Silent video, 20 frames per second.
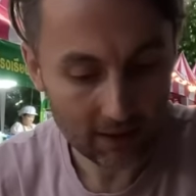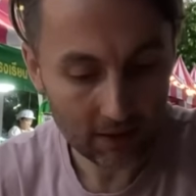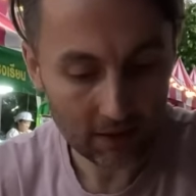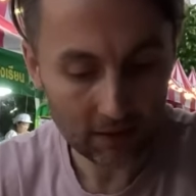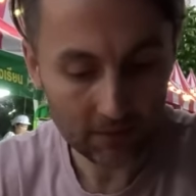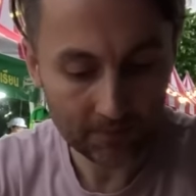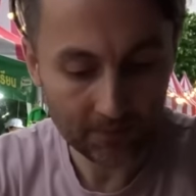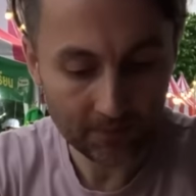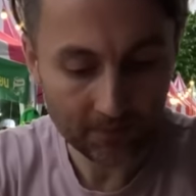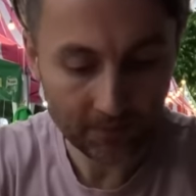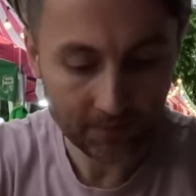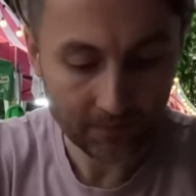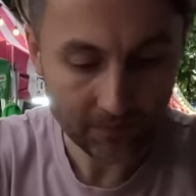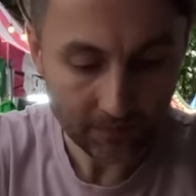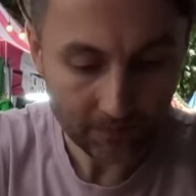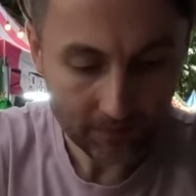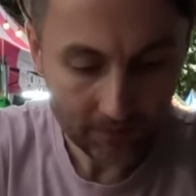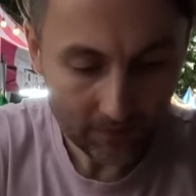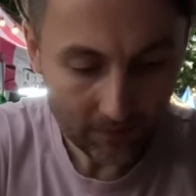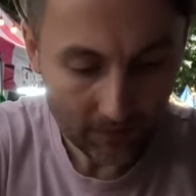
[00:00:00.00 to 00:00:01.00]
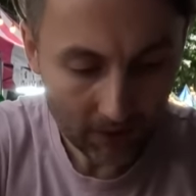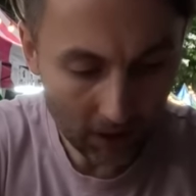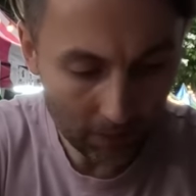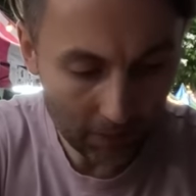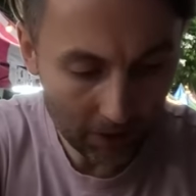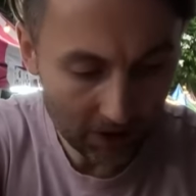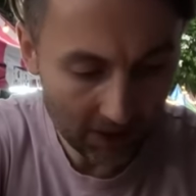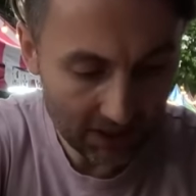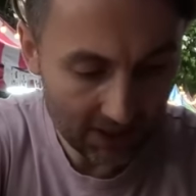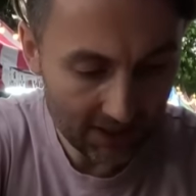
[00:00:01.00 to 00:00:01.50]

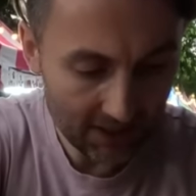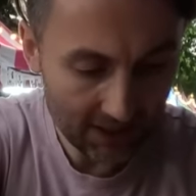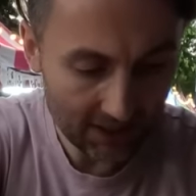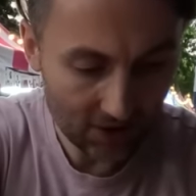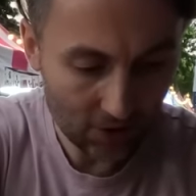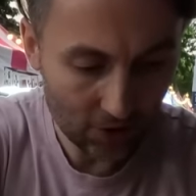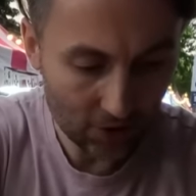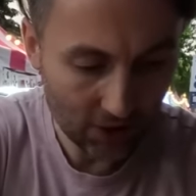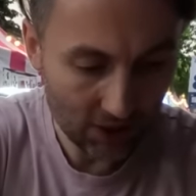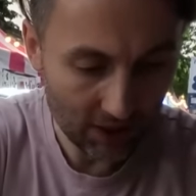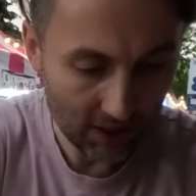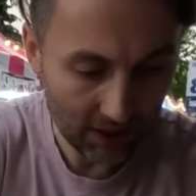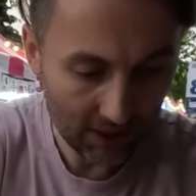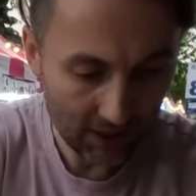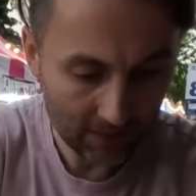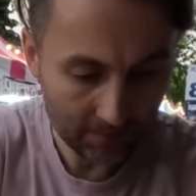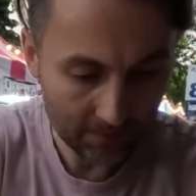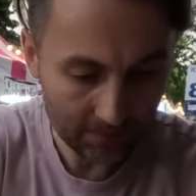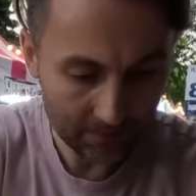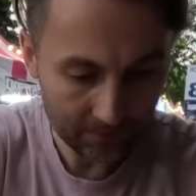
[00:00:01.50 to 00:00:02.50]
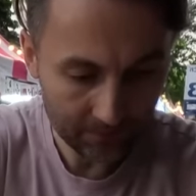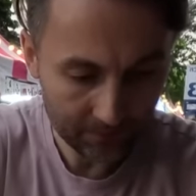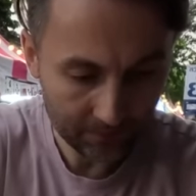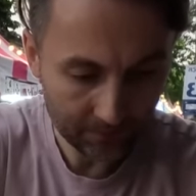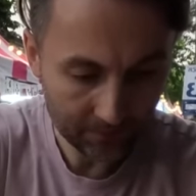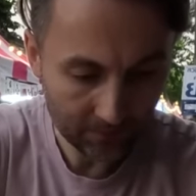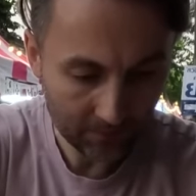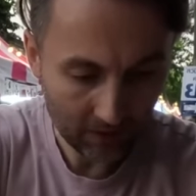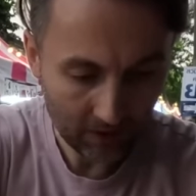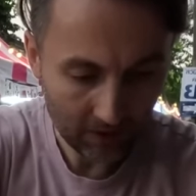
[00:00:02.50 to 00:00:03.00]
about eating sushi again.
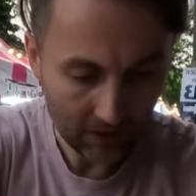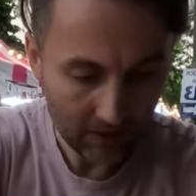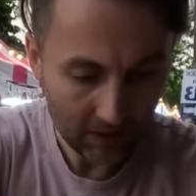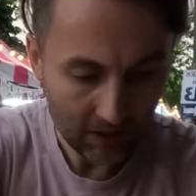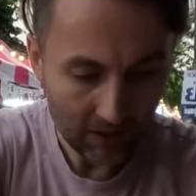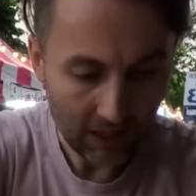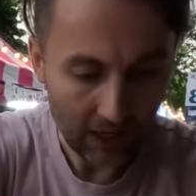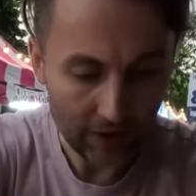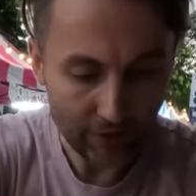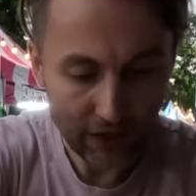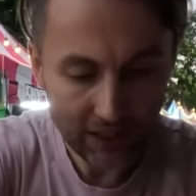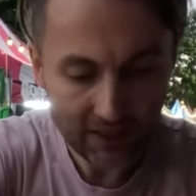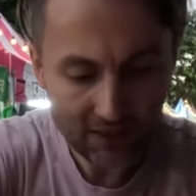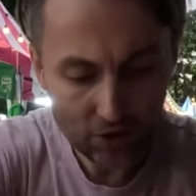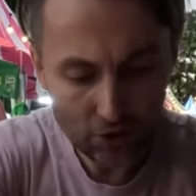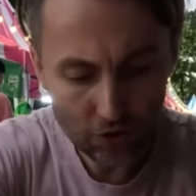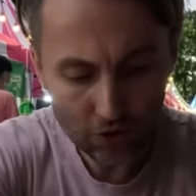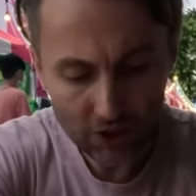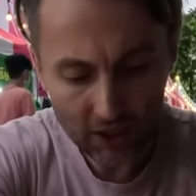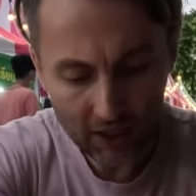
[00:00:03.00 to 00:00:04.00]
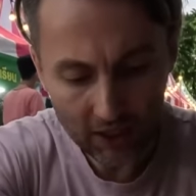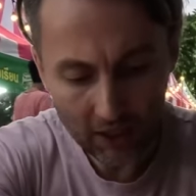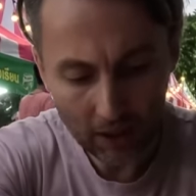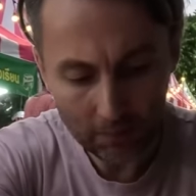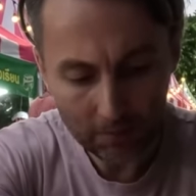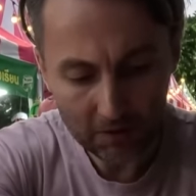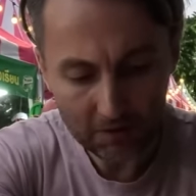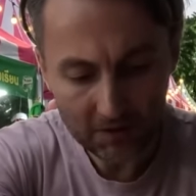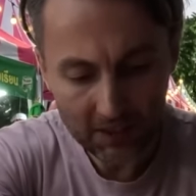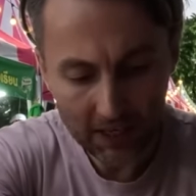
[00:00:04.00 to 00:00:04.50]
I've had sushi a
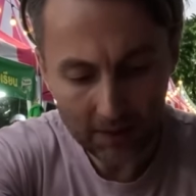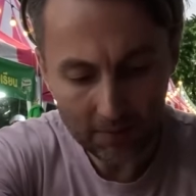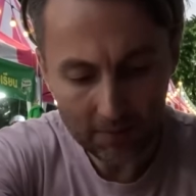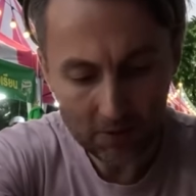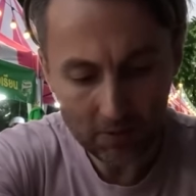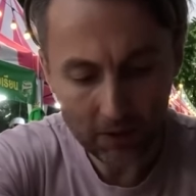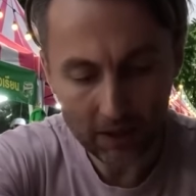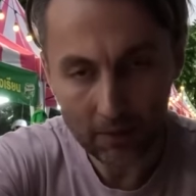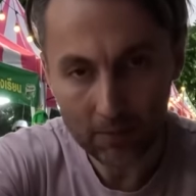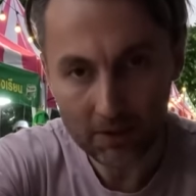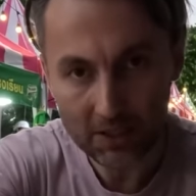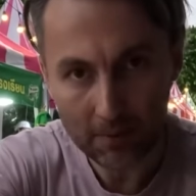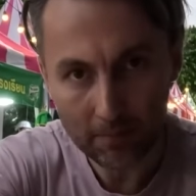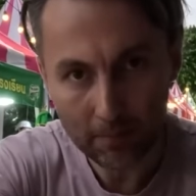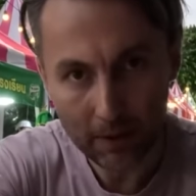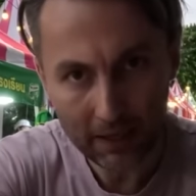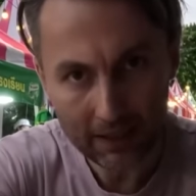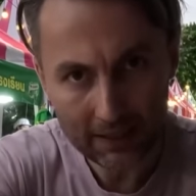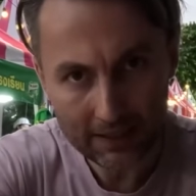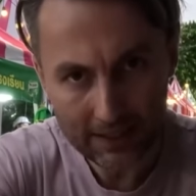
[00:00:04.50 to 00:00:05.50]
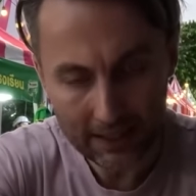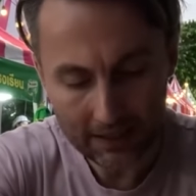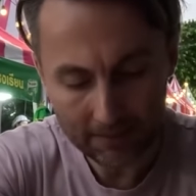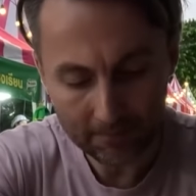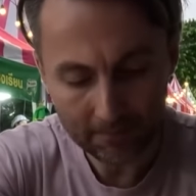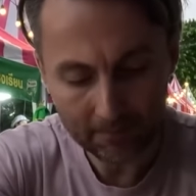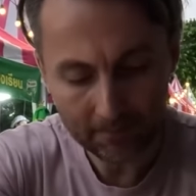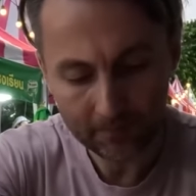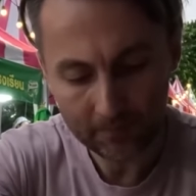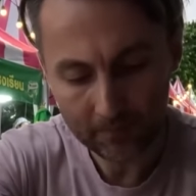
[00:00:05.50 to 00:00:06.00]
couple of times when I was in Pakistan,
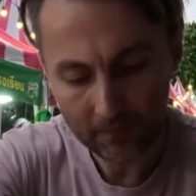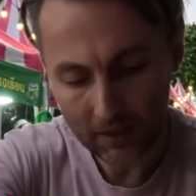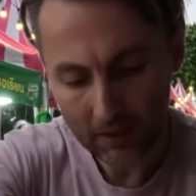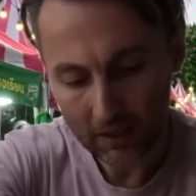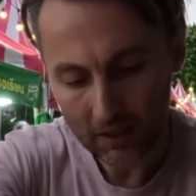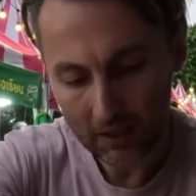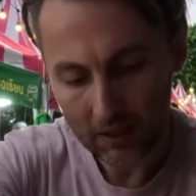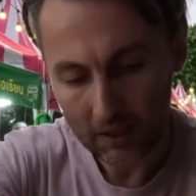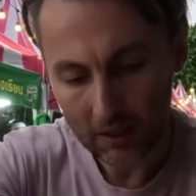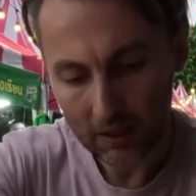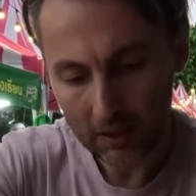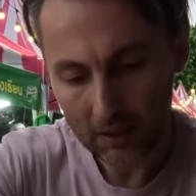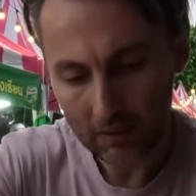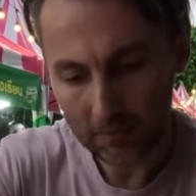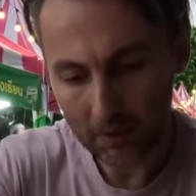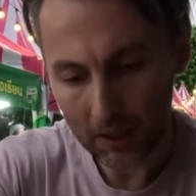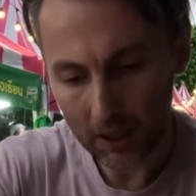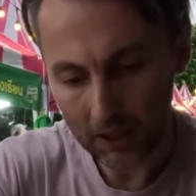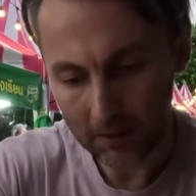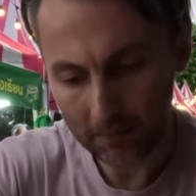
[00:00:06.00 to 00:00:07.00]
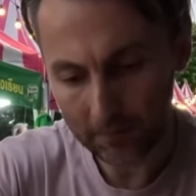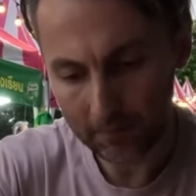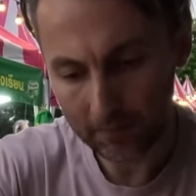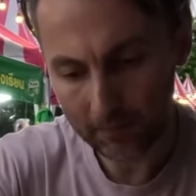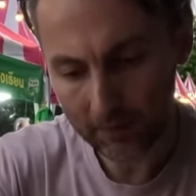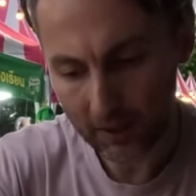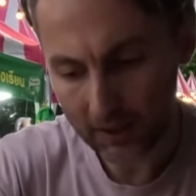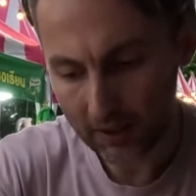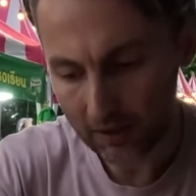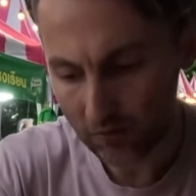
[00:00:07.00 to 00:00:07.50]
but
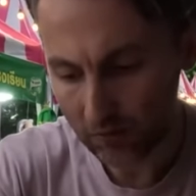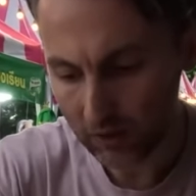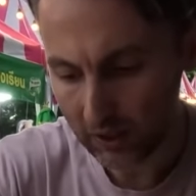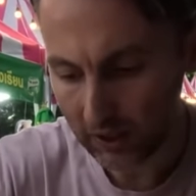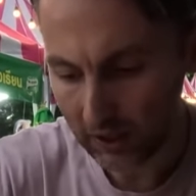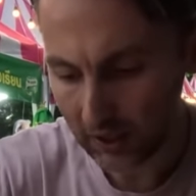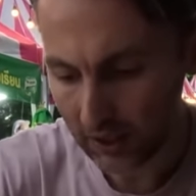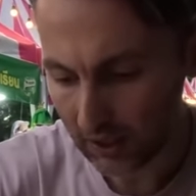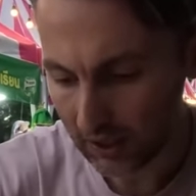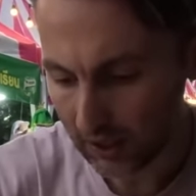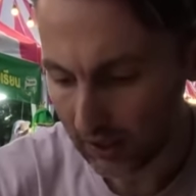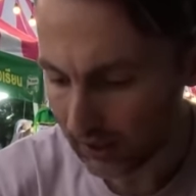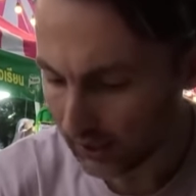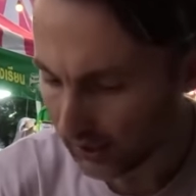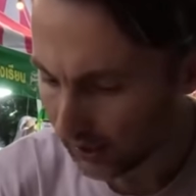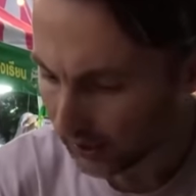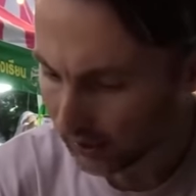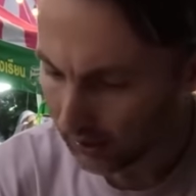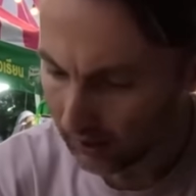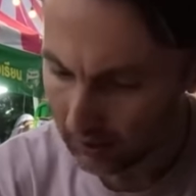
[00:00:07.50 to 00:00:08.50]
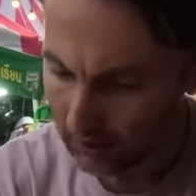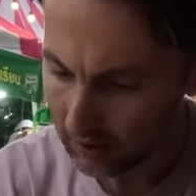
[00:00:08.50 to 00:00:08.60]
I didn't really, uh,